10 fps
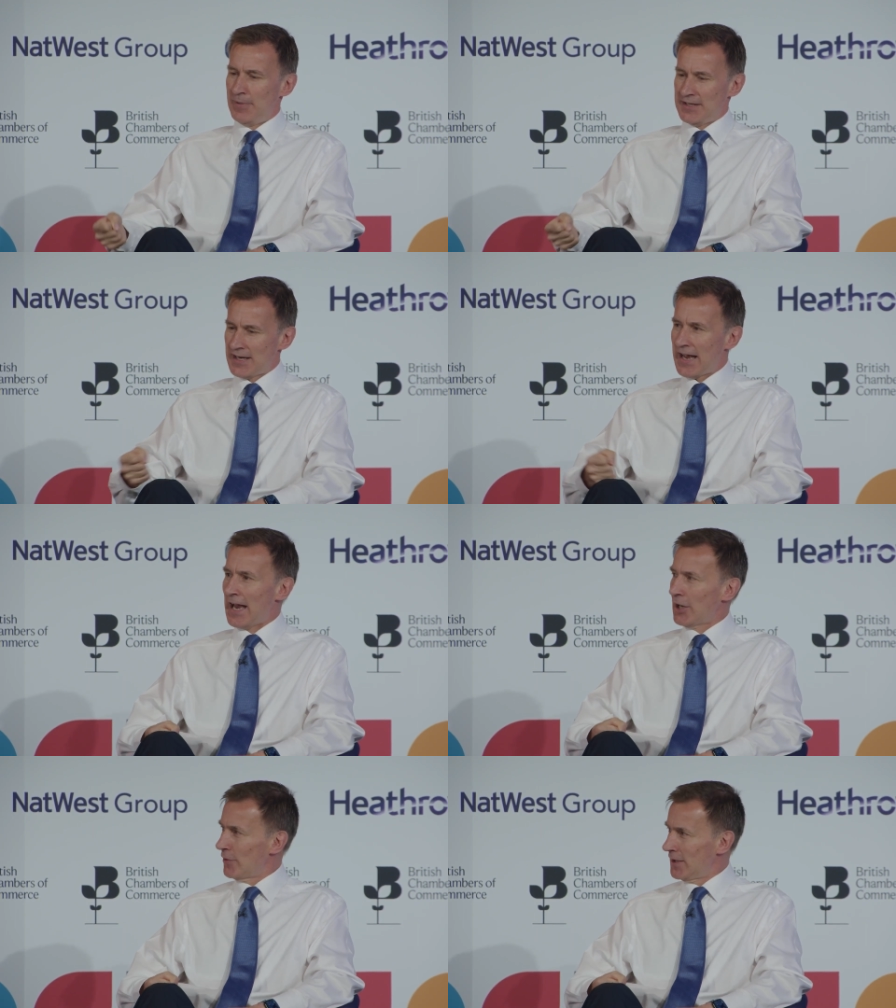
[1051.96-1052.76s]
bitter,
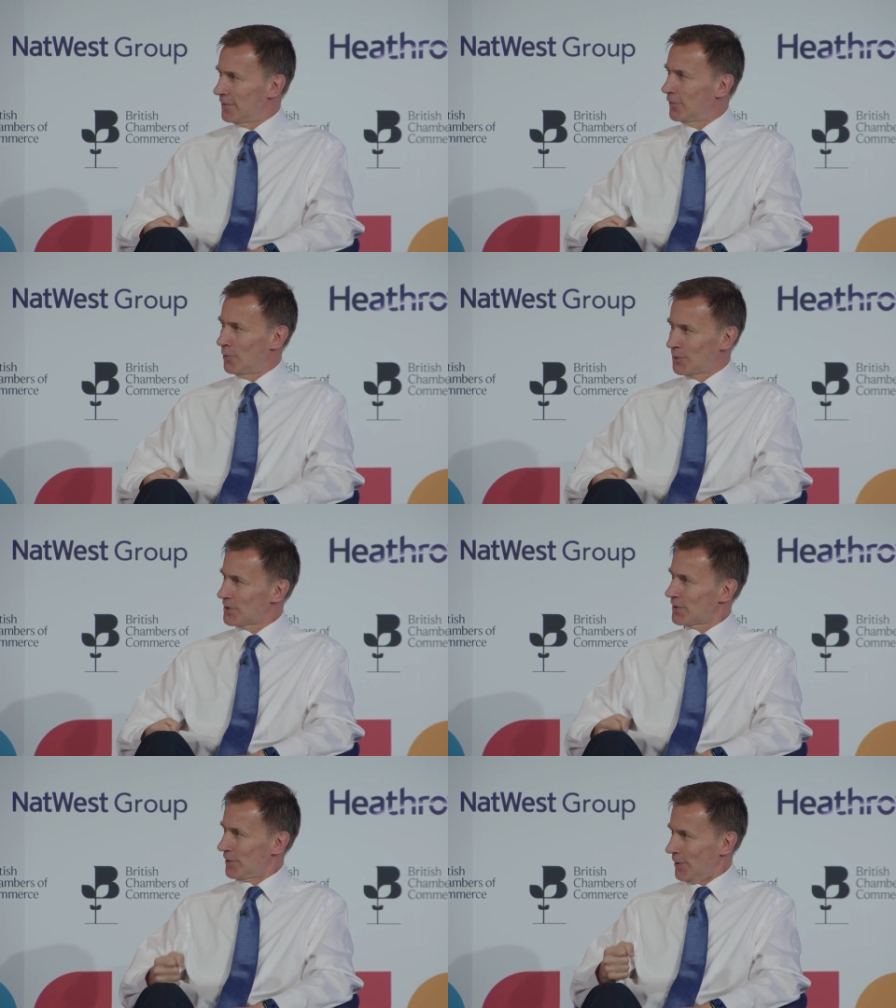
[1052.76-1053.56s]
angry
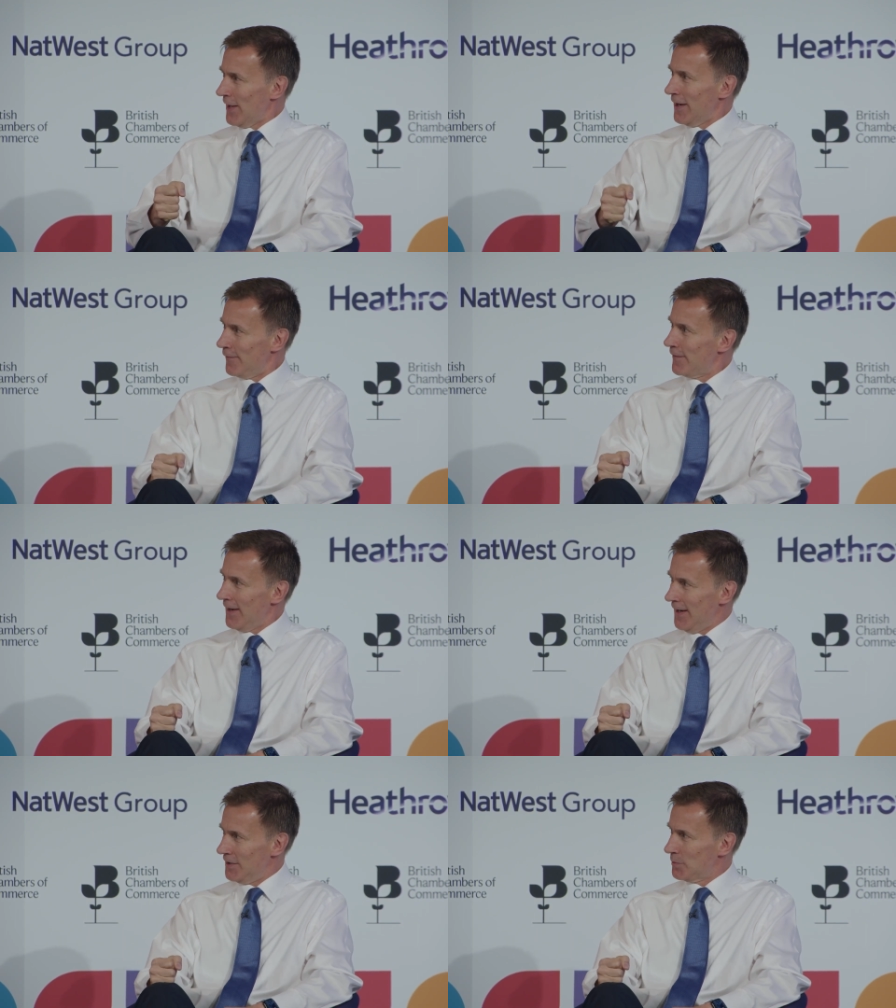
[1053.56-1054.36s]
divorce that they
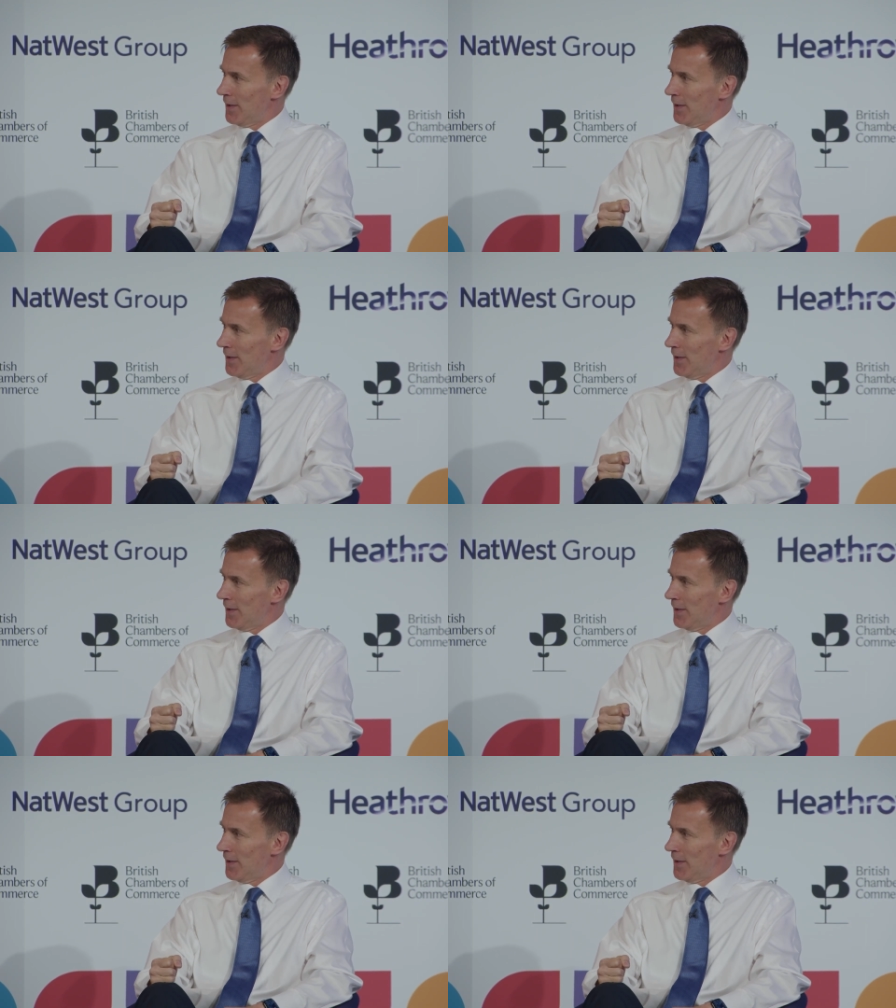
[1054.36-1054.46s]
feared.